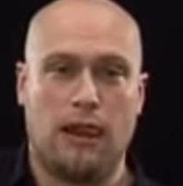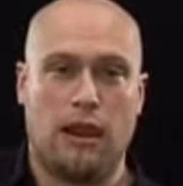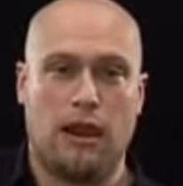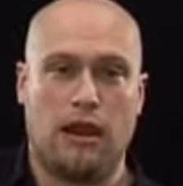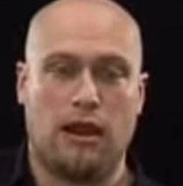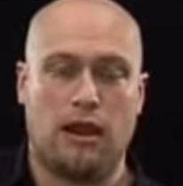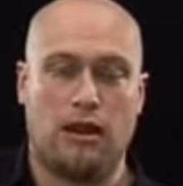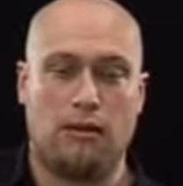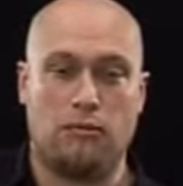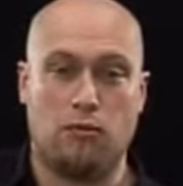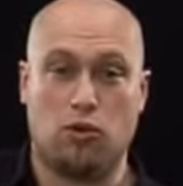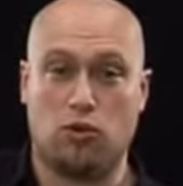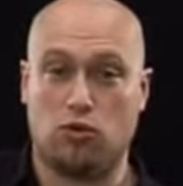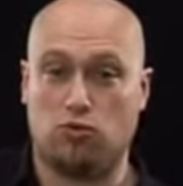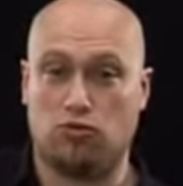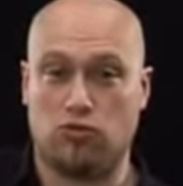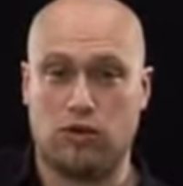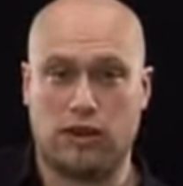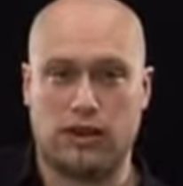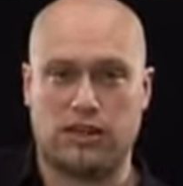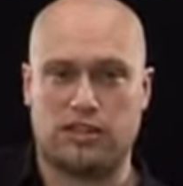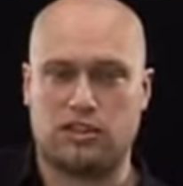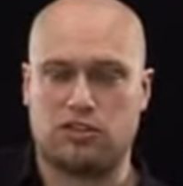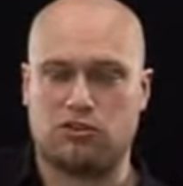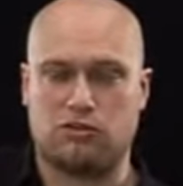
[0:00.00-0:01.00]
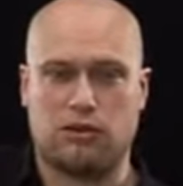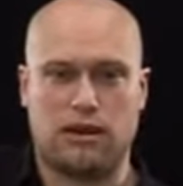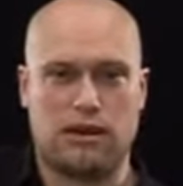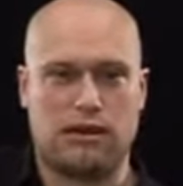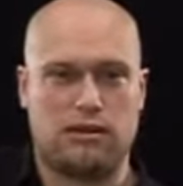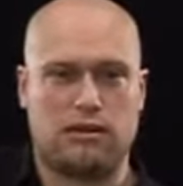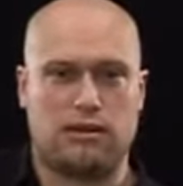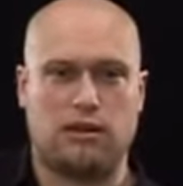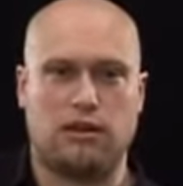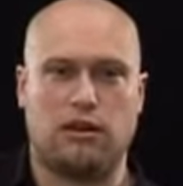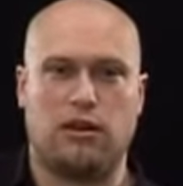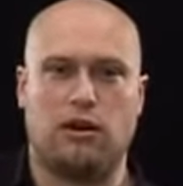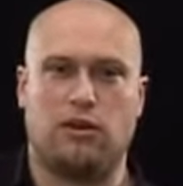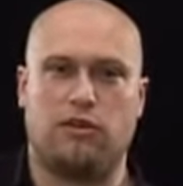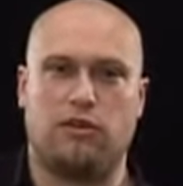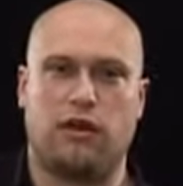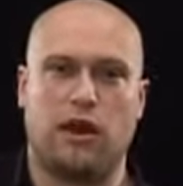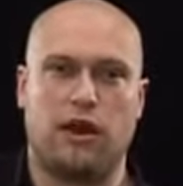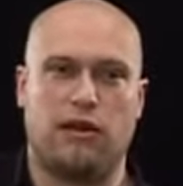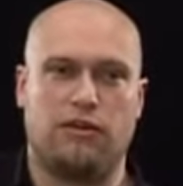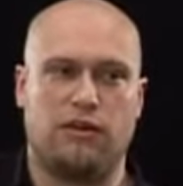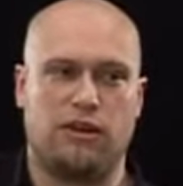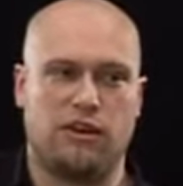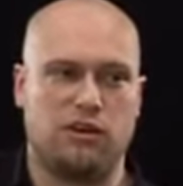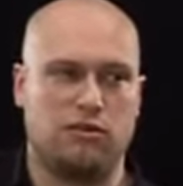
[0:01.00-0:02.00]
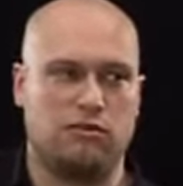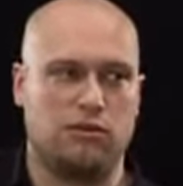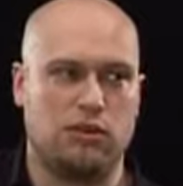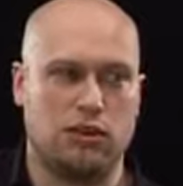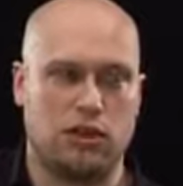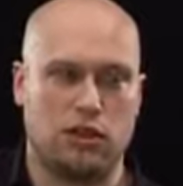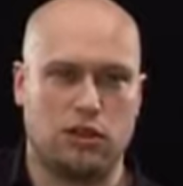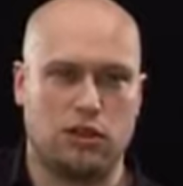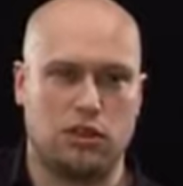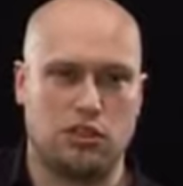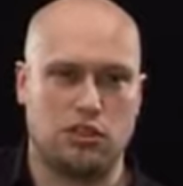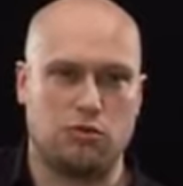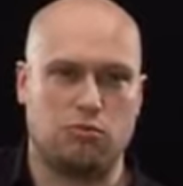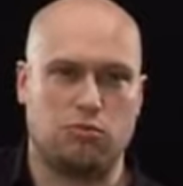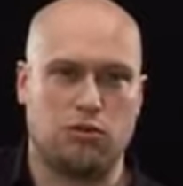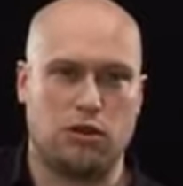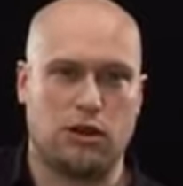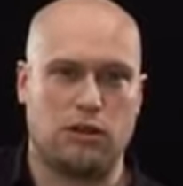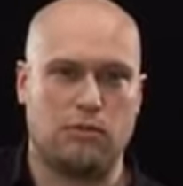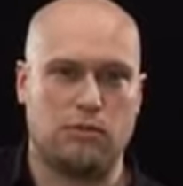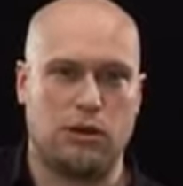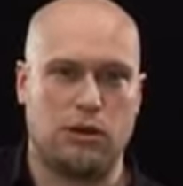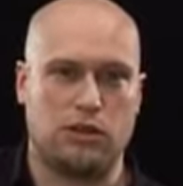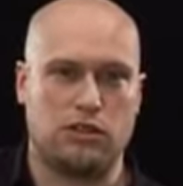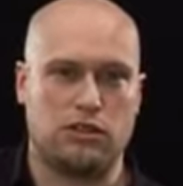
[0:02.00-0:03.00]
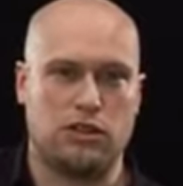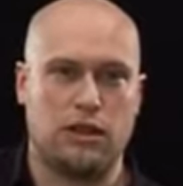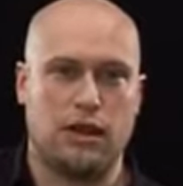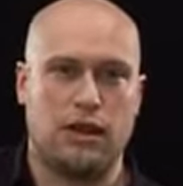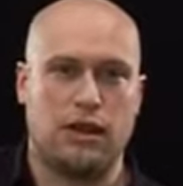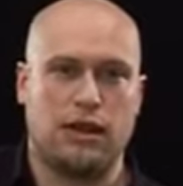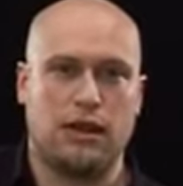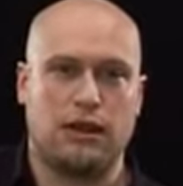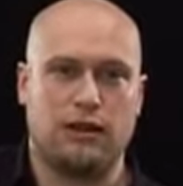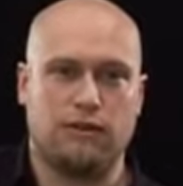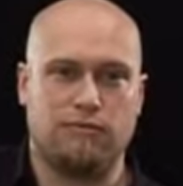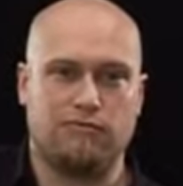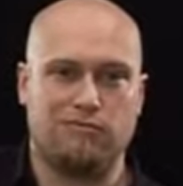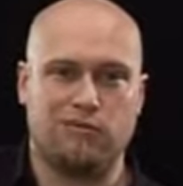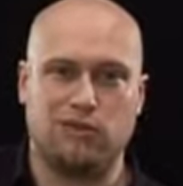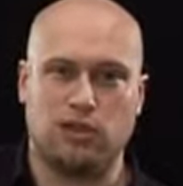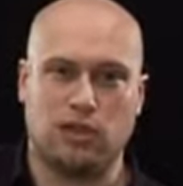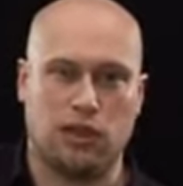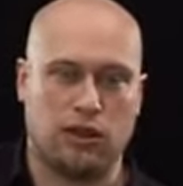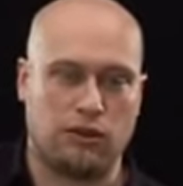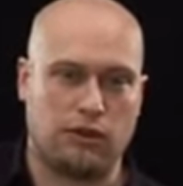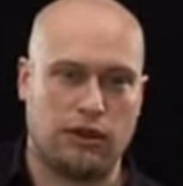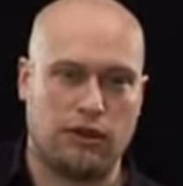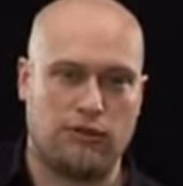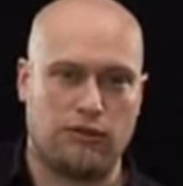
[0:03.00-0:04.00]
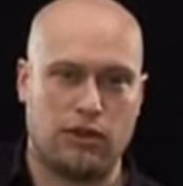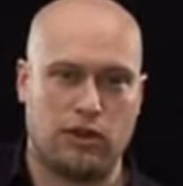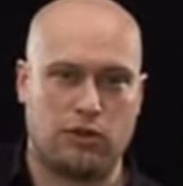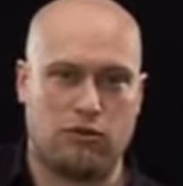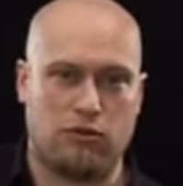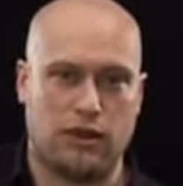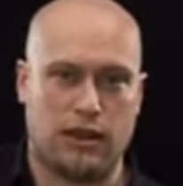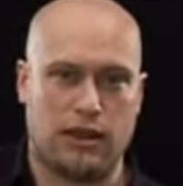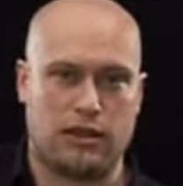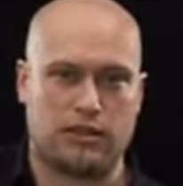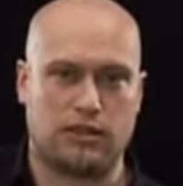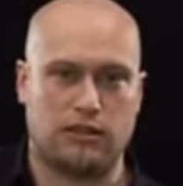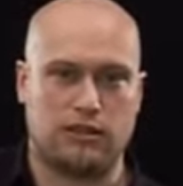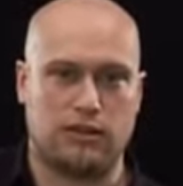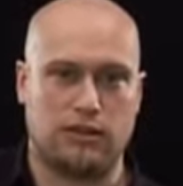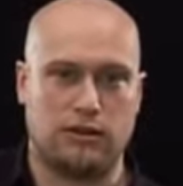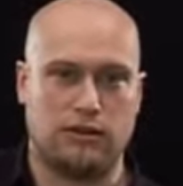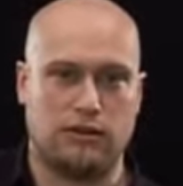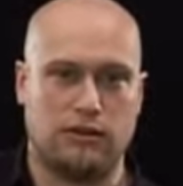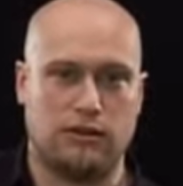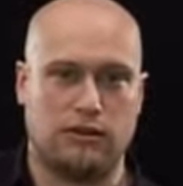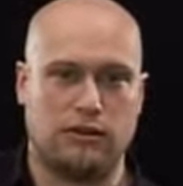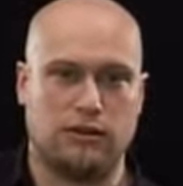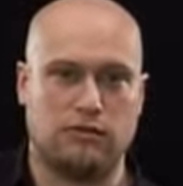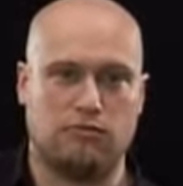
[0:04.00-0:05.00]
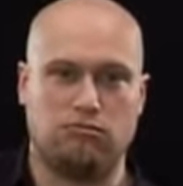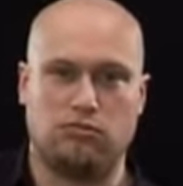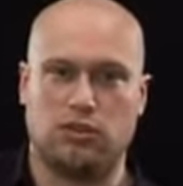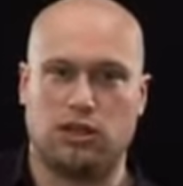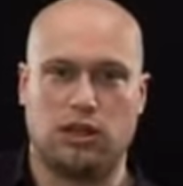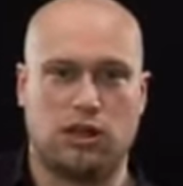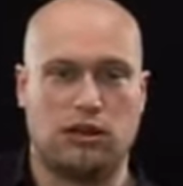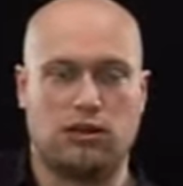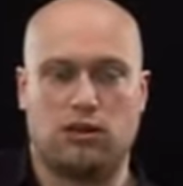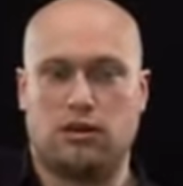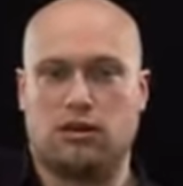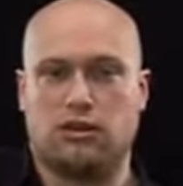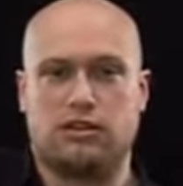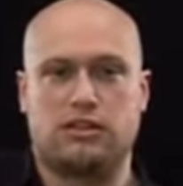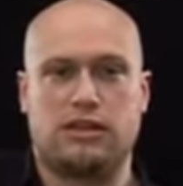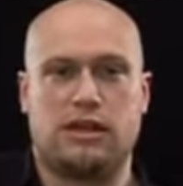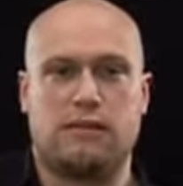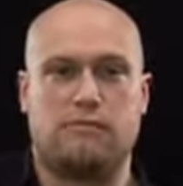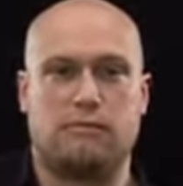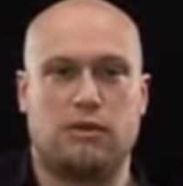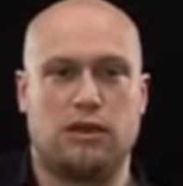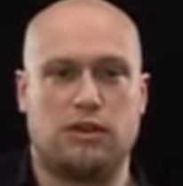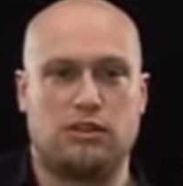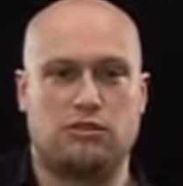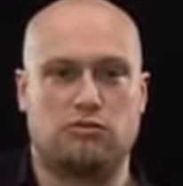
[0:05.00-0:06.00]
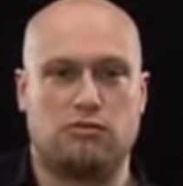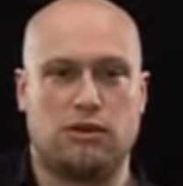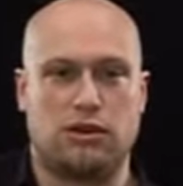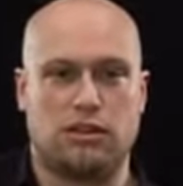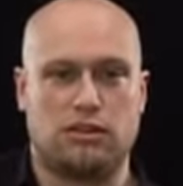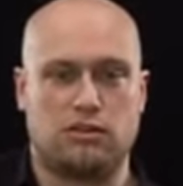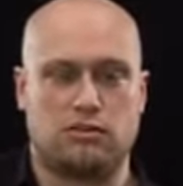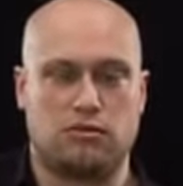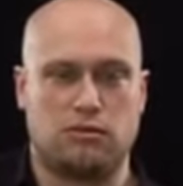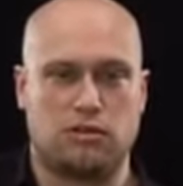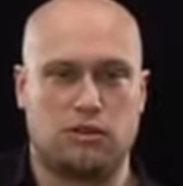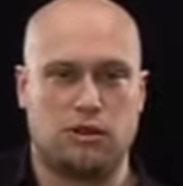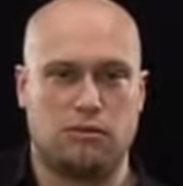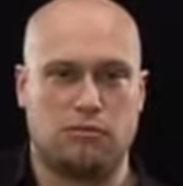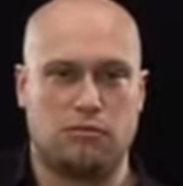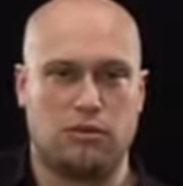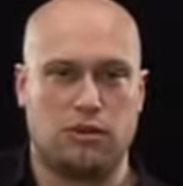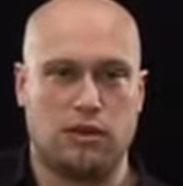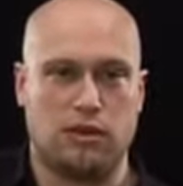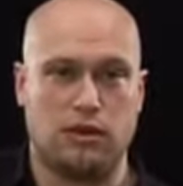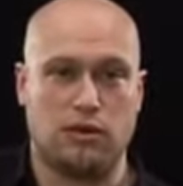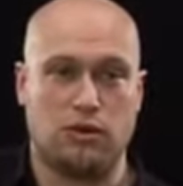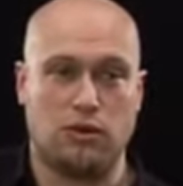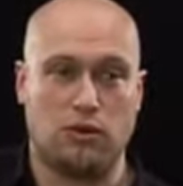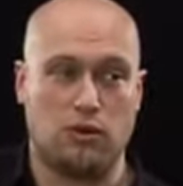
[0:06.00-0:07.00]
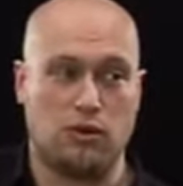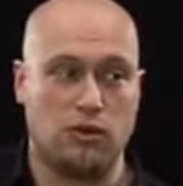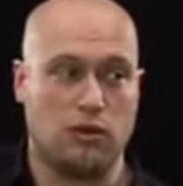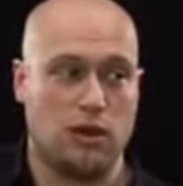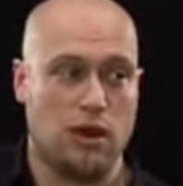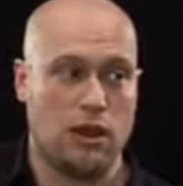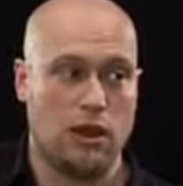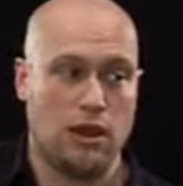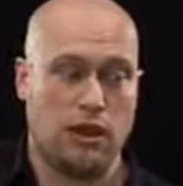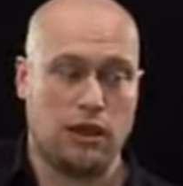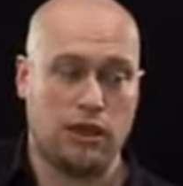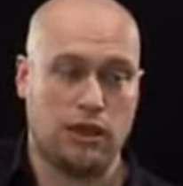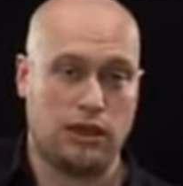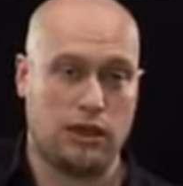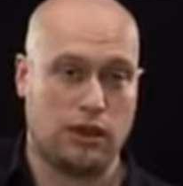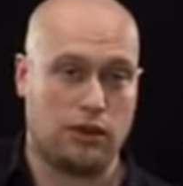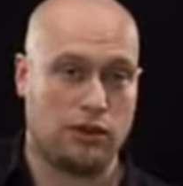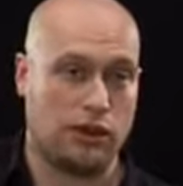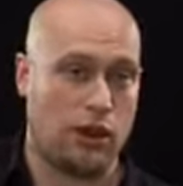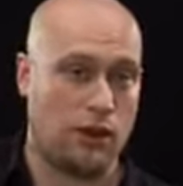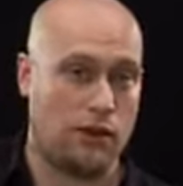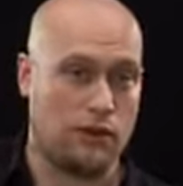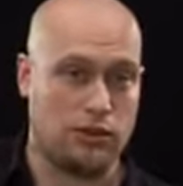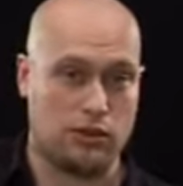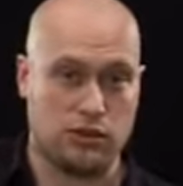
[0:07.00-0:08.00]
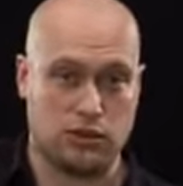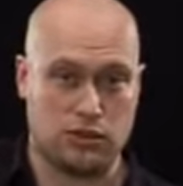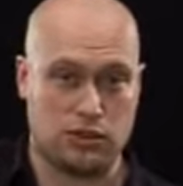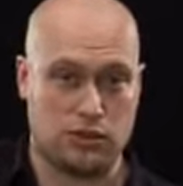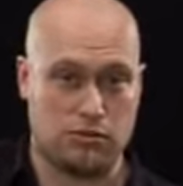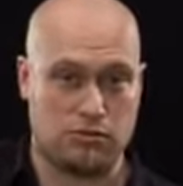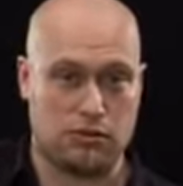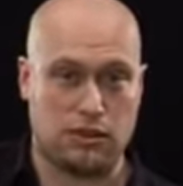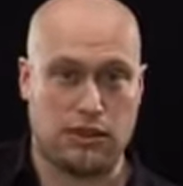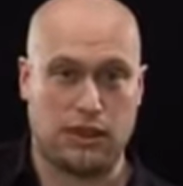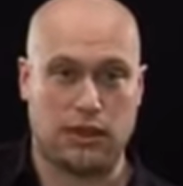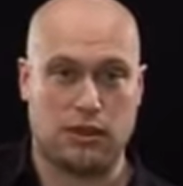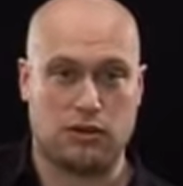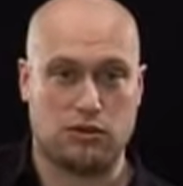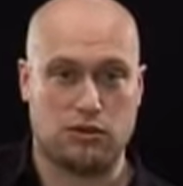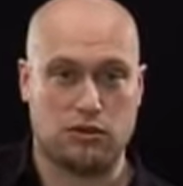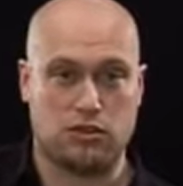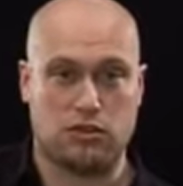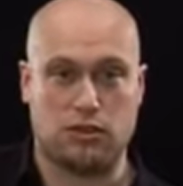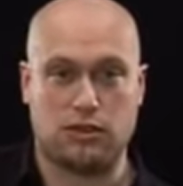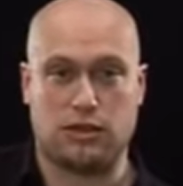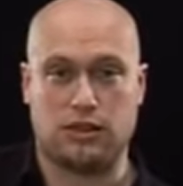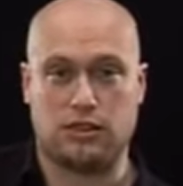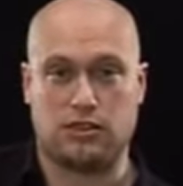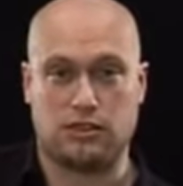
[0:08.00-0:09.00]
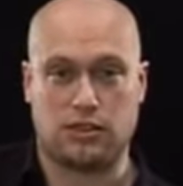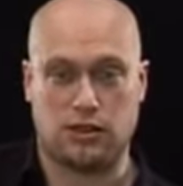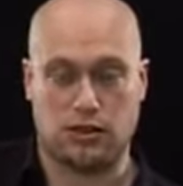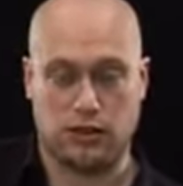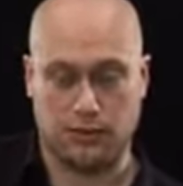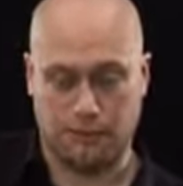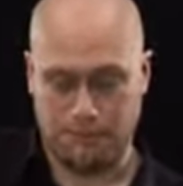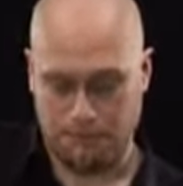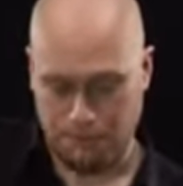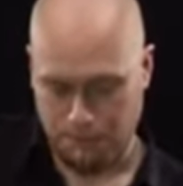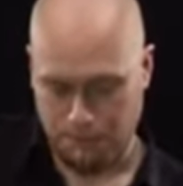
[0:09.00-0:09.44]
or wrist or anything like that, then, you know, you should pretty much, you know, give it a rest and you know, like 10 minutes rest or something, or, you know, go and do something else on the guitar.